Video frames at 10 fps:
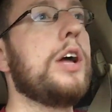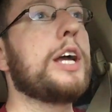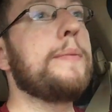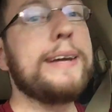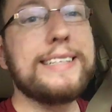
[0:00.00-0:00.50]
it
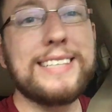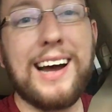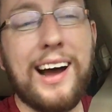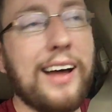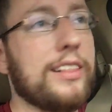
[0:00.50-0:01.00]
could be a
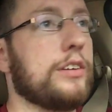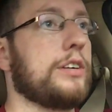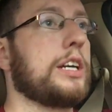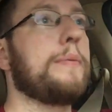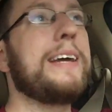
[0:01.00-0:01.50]
toddler,
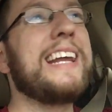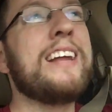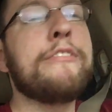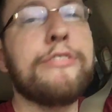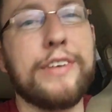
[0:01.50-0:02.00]
it could be an
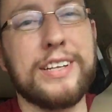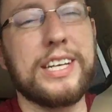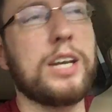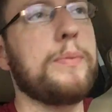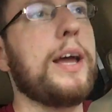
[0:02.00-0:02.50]
infant,
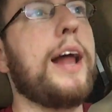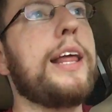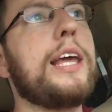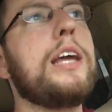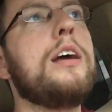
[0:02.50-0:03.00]
it could be
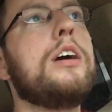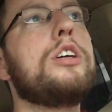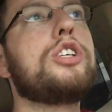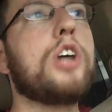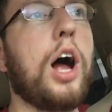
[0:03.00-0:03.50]
any
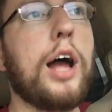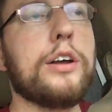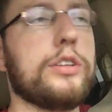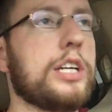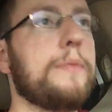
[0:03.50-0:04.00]

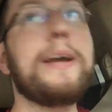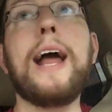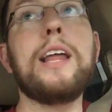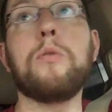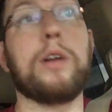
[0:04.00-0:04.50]
child, it could be
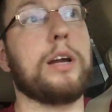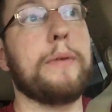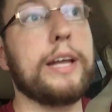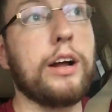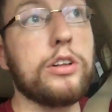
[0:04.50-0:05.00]
anyone, it could
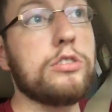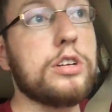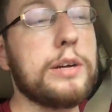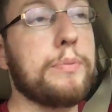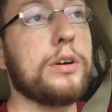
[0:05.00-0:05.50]
be an
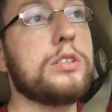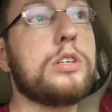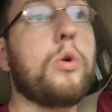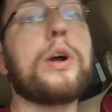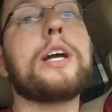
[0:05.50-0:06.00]
elderly
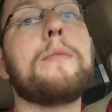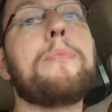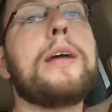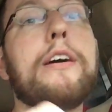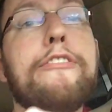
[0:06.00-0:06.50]
person, or it could
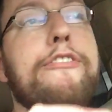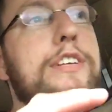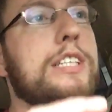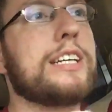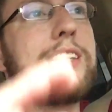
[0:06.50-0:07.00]
be a
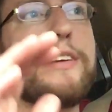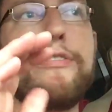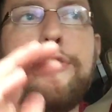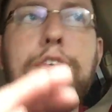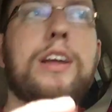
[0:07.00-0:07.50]
physically
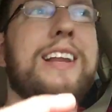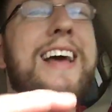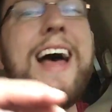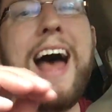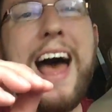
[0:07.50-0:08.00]
fit,
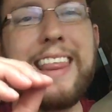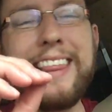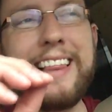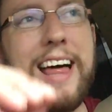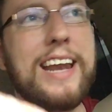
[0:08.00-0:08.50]

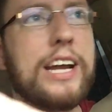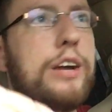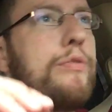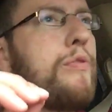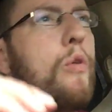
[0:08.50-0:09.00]
athletic,
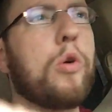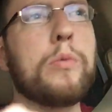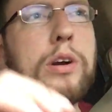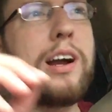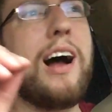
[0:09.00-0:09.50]

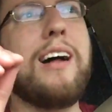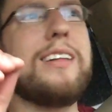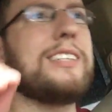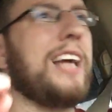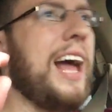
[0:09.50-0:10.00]
former
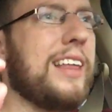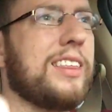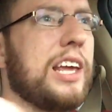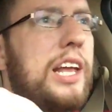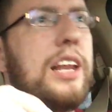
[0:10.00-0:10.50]
college
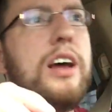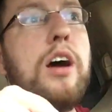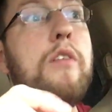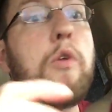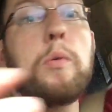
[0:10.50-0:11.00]
athlete,
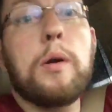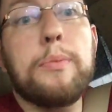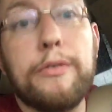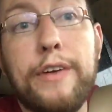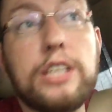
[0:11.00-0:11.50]
former
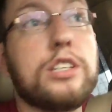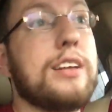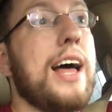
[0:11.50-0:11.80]
professional